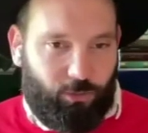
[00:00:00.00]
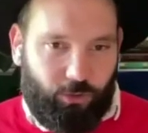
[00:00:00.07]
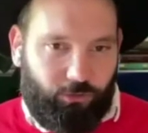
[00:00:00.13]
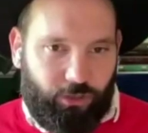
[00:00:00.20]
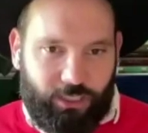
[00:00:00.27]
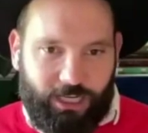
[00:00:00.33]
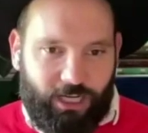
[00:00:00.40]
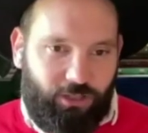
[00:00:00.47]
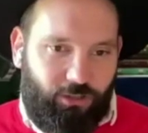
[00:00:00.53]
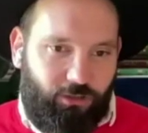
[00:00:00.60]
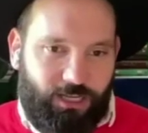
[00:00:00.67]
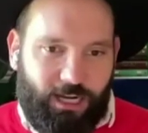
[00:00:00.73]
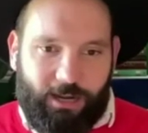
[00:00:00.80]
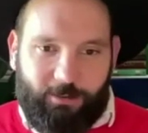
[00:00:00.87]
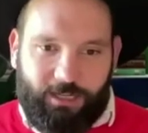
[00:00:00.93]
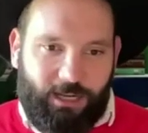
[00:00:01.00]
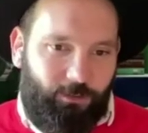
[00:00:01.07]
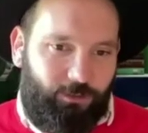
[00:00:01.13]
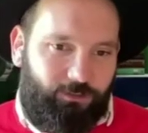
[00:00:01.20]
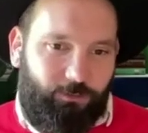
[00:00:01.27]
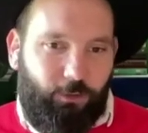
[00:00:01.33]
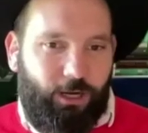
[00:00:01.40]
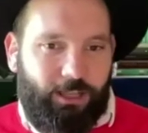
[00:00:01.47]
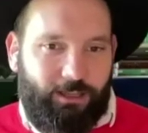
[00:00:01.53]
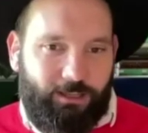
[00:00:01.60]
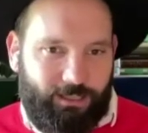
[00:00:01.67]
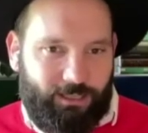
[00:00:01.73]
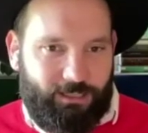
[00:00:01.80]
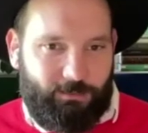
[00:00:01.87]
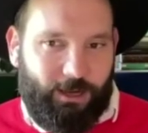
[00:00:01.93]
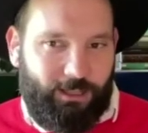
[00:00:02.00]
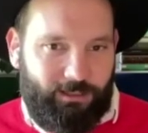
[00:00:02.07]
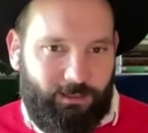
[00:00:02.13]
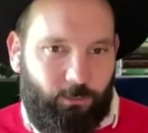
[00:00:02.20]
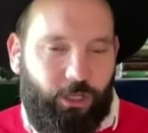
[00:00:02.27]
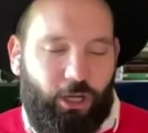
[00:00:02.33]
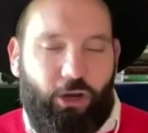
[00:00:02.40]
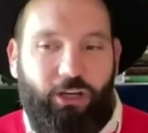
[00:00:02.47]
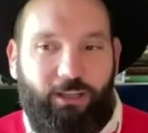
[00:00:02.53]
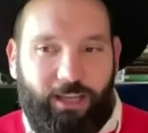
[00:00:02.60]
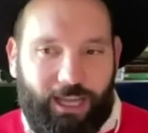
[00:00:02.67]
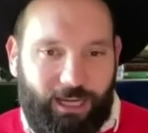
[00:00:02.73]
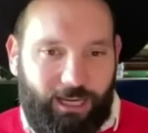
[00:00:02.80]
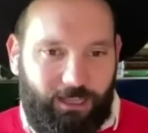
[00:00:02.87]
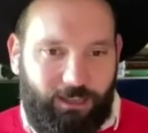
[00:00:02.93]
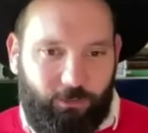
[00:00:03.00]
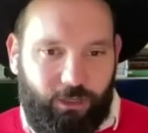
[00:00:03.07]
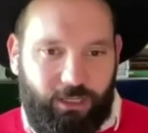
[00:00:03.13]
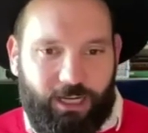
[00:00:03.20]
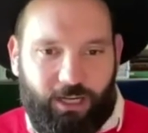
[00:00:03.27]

with rotational timetables for another six months, and we only ended the